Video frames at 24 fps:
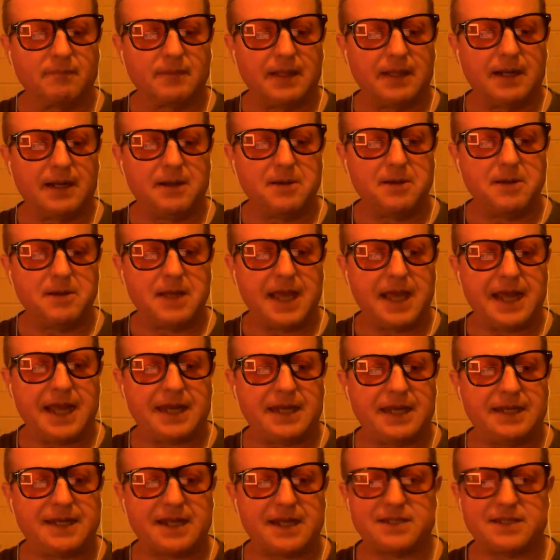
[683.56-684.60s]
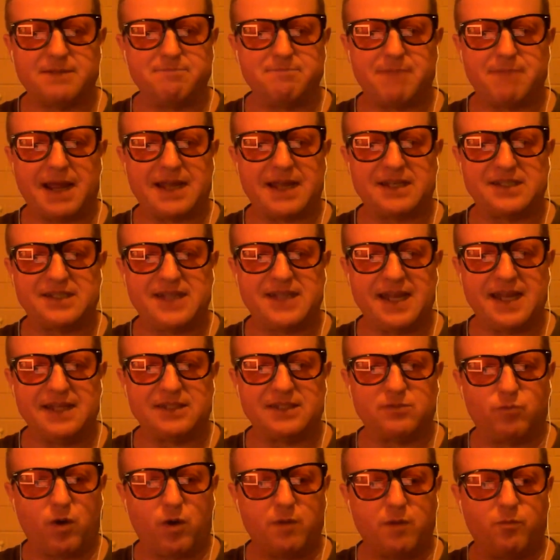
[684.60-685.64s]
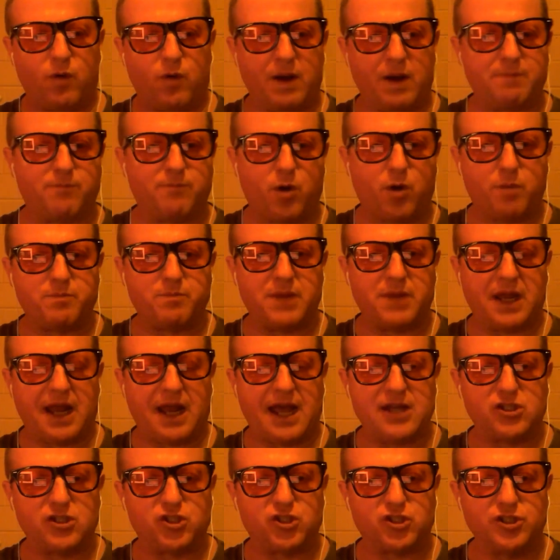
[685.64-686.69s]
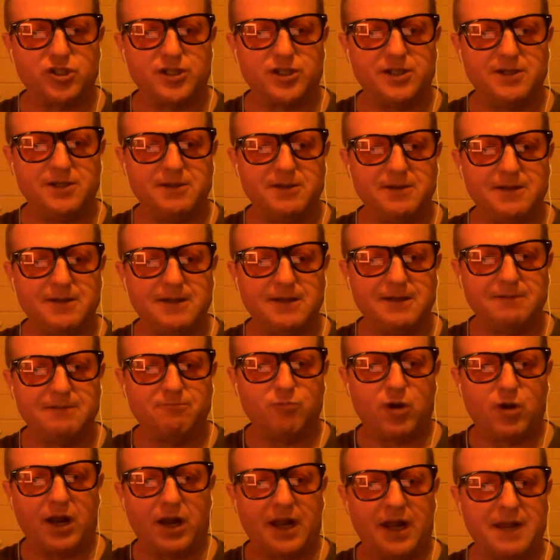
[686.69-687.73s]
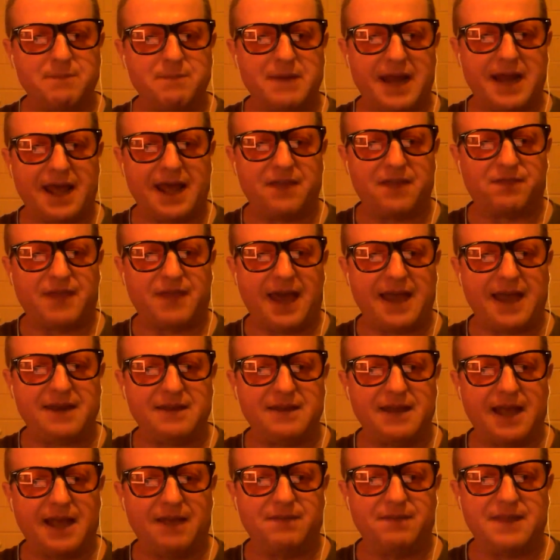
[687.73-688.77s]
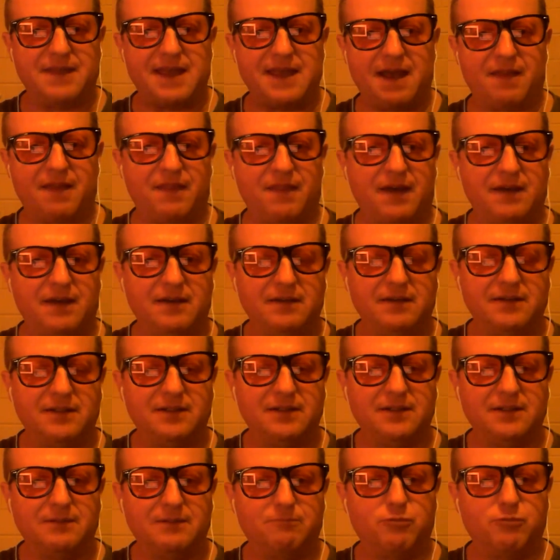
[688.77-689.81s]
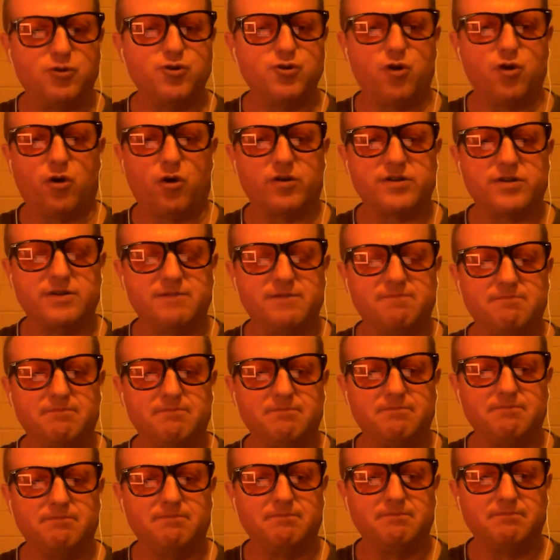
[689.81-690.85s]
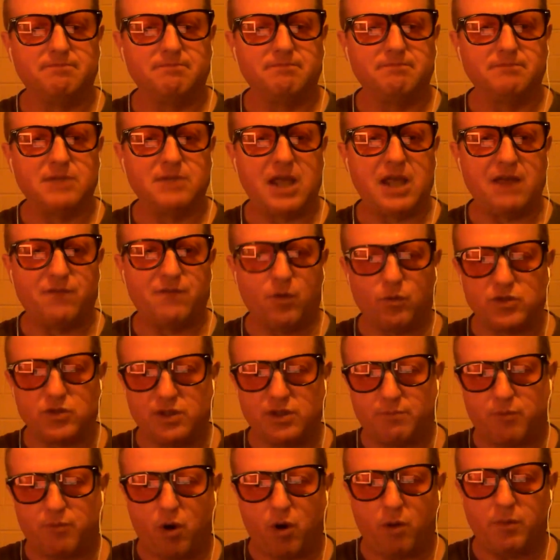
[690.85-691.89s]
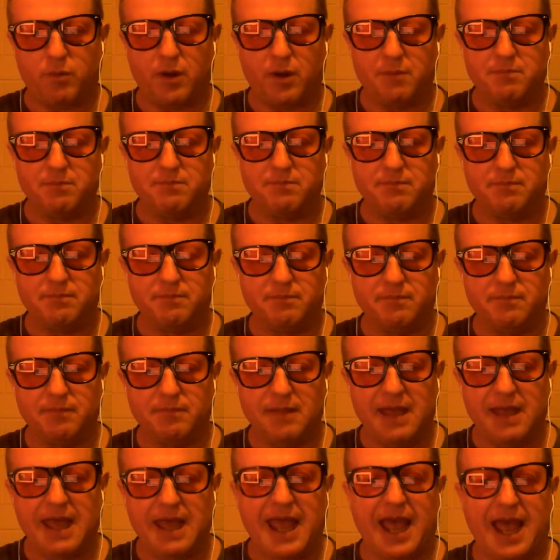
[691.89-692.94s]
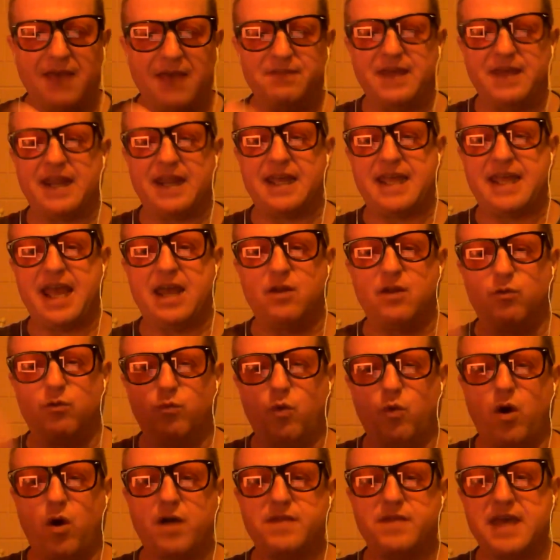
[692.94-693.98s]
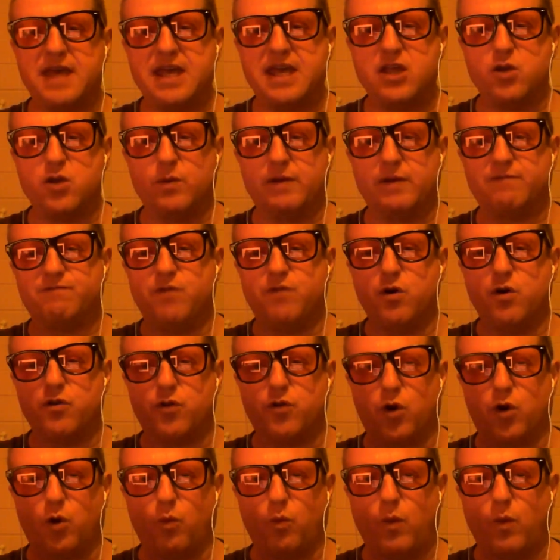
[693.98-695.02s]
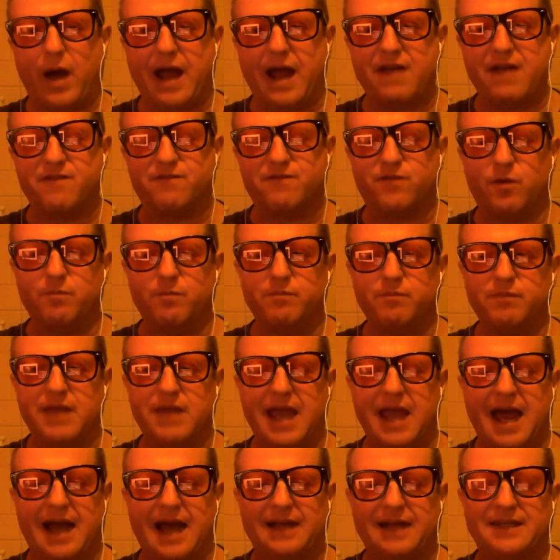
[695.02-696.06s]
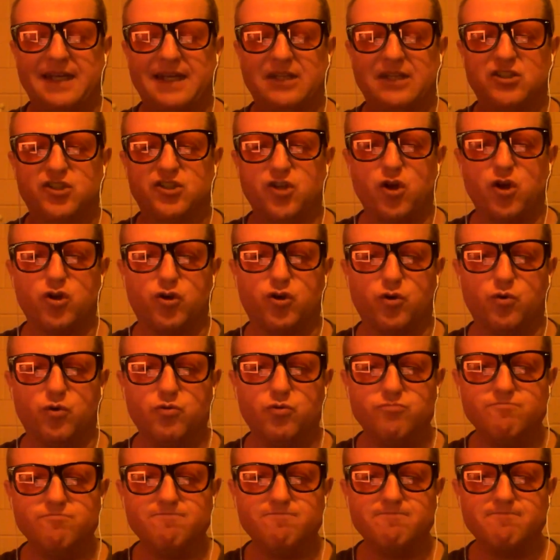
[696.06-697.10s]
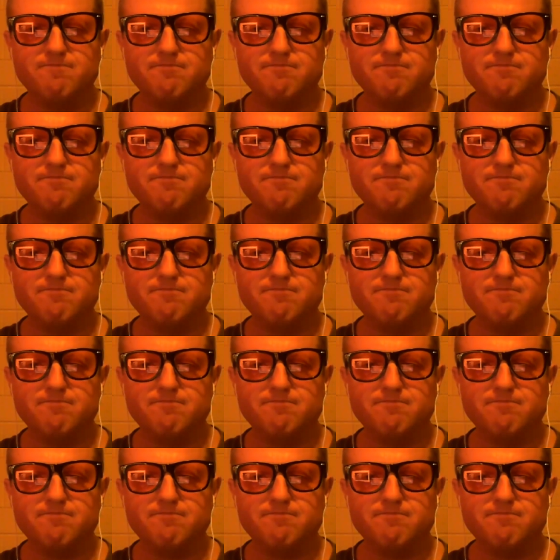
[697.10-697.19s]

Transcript: you know, it doesn't make sense why one population would eliminate that and the other would not if it was a problem. And then again, why the Inuit further away from the Arctic Circle